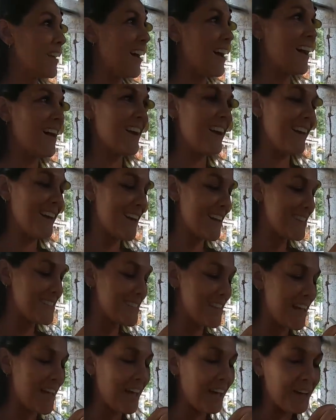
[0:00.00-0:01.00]
Hari
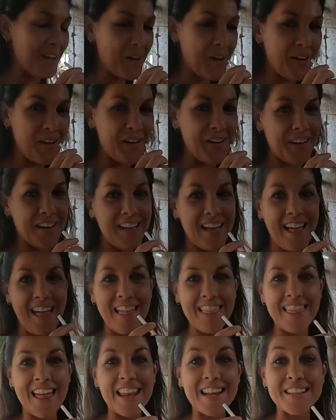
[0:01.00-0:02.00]
rasai. Oh,
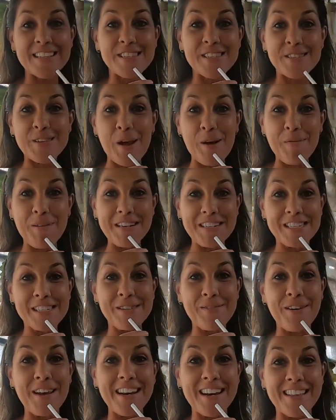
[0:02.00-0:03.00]
that is so much
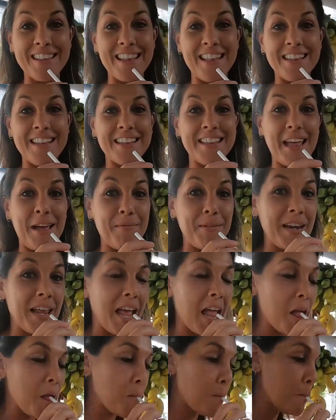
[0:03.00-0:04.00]
sweeter than the
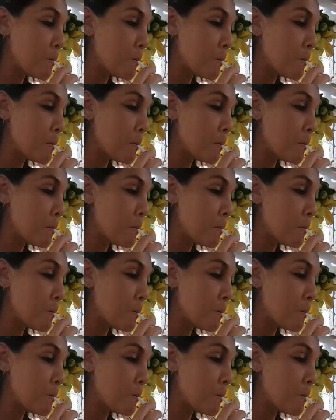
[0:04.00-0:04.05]
family.